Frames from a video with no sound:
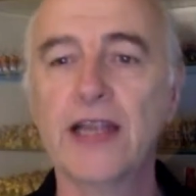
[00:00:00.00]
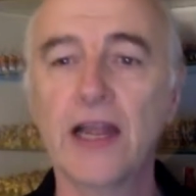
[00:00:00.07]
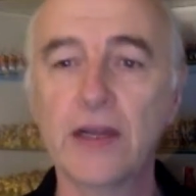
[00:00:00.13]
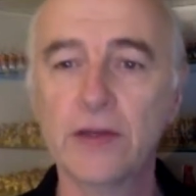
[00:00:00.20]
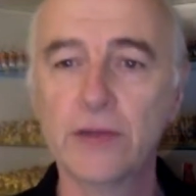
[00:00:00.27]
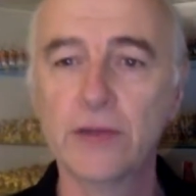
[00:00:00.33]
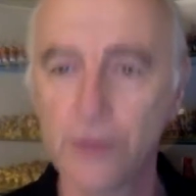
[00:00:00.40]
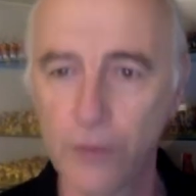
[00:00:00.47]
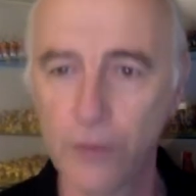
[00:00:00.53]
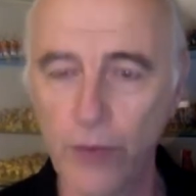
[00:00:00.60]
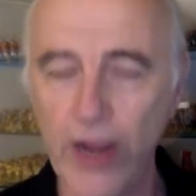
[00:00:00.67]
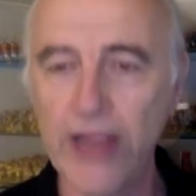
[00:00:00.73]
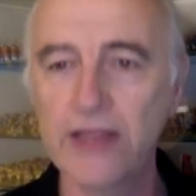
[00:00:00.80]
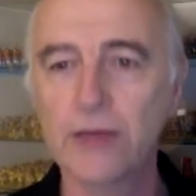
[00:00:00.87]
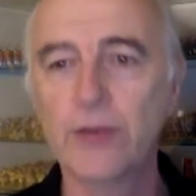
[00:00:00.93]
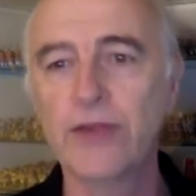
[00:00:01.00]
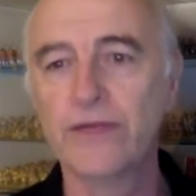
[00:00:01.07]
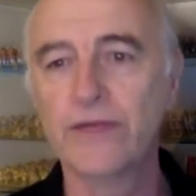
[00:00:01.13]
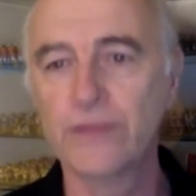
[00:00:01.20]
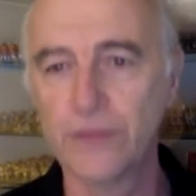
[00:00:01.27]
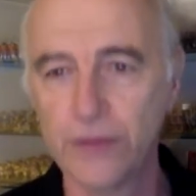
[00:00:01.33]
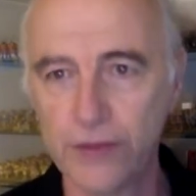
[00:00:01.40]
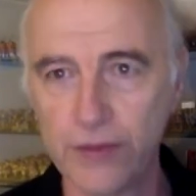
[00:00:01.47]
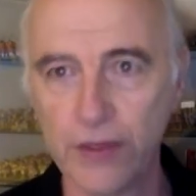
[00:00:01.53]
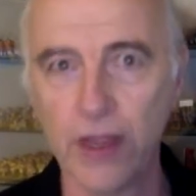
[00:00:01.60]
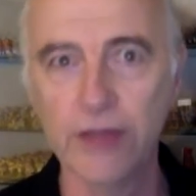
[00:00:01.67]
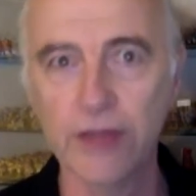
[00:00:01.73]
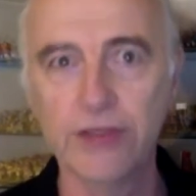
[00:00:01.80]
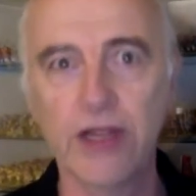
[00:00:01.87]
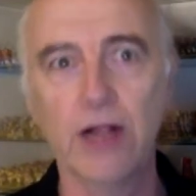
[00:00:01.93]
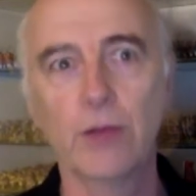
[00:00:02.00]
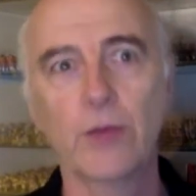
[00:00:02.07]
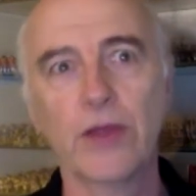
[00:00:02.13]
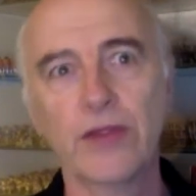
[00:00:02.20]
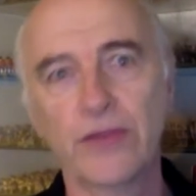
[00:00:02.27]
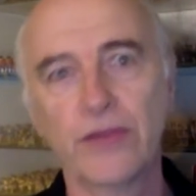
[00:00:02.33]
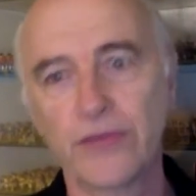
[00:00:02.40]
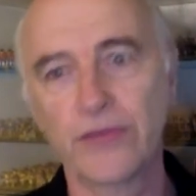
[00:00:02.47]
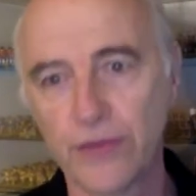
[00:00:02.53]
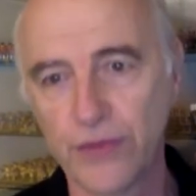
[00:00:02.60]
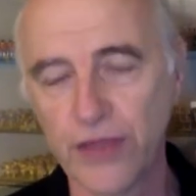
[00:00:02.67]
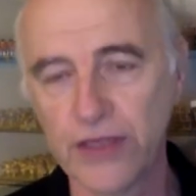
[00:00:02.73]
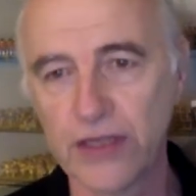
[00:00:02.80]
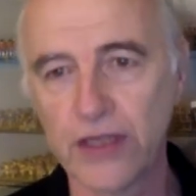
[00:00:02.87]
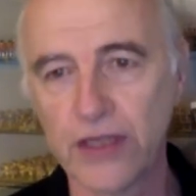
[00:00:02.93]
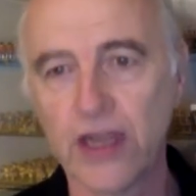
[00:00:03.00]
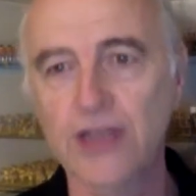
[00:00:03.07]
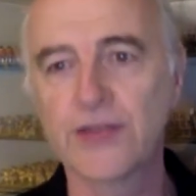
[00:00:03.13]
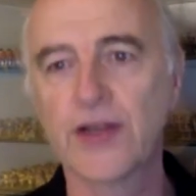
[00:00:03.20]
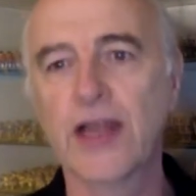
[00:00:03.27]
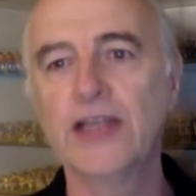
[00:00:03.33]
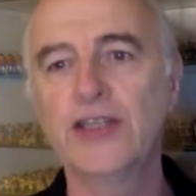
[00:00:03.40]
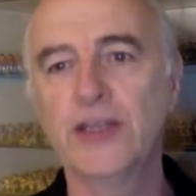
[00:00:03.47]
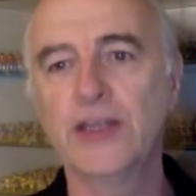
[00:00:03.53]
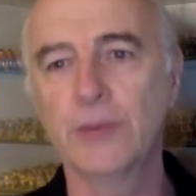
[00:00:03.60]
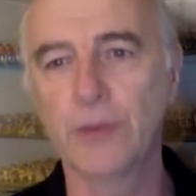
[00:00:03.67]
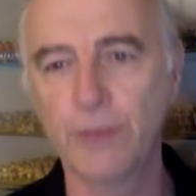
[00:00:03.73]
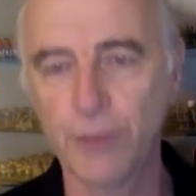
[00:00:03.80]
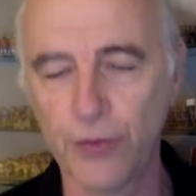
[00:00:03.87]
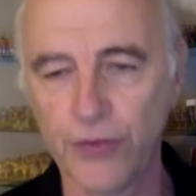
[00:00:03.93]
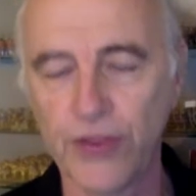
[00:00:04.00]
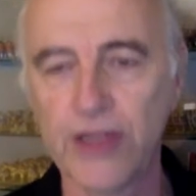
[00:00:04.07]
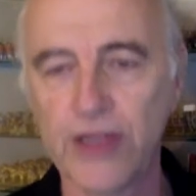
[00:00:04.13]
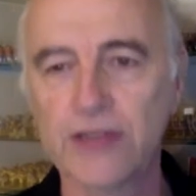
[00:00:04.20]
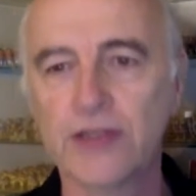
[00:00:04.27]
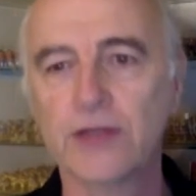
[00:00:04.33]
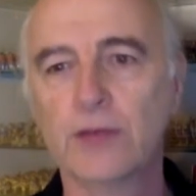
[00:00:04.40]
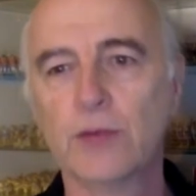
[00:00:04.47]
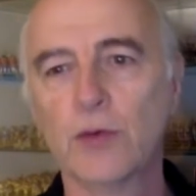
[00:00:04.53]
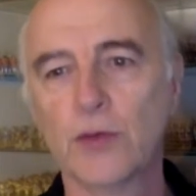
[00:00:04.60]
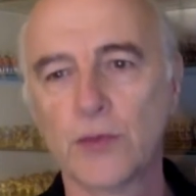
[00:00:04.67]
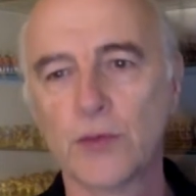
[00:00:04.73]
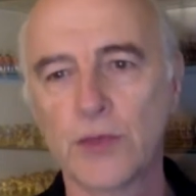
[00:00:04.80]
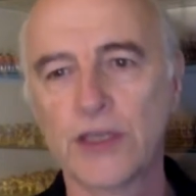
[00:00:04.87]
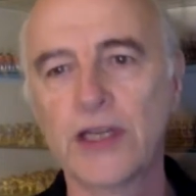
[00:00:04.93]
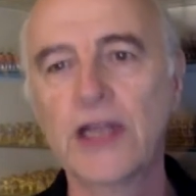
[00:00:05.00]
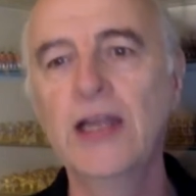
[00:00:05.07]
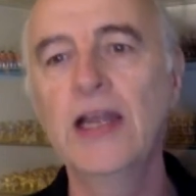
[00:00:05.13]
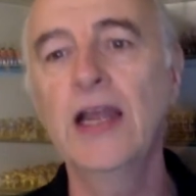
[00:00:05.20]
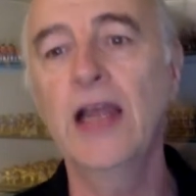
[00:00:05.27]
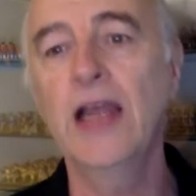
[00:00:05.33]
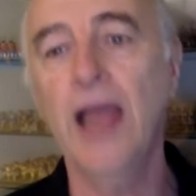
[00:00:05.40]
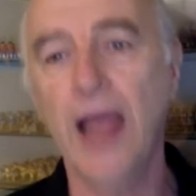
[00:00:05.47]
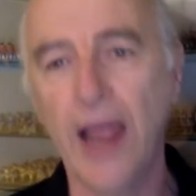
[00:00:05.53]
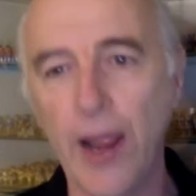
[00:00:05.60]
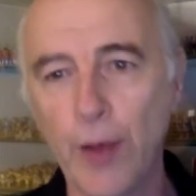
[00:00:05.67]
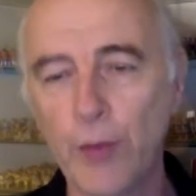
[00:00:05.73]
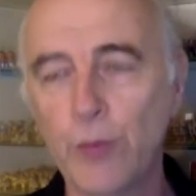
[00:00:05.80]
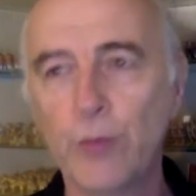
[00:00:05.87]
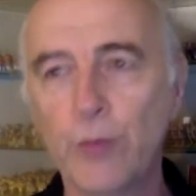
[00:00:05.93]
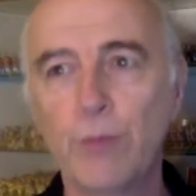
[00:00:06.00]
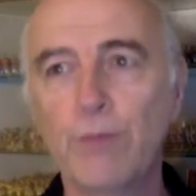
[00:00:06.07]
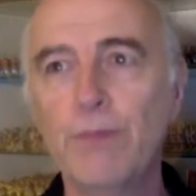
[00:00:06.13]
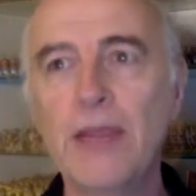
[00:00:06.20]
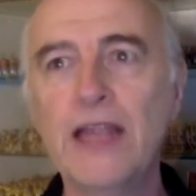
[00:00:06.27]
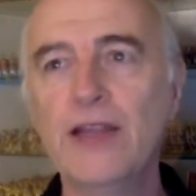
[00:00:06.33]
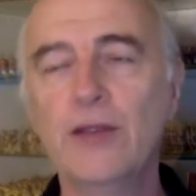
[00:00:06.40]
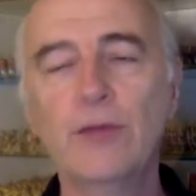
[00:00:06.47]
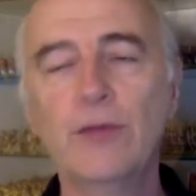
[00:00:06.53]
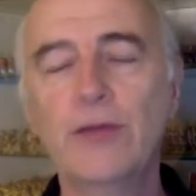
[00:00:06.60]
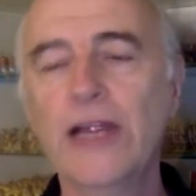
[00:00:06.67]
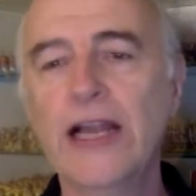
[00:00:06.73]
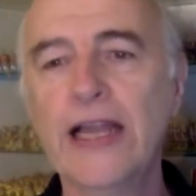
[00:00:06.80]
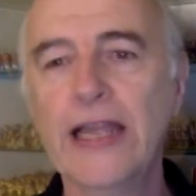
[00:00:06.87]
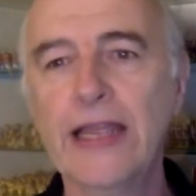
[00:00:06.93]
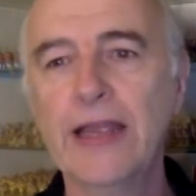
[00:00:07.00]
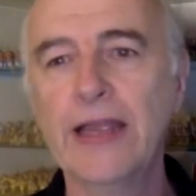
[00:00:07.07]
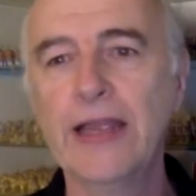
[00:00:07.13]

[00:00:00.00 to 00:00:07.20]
And the way that we've dealt with things like isolation, we put things in the rules which mean you really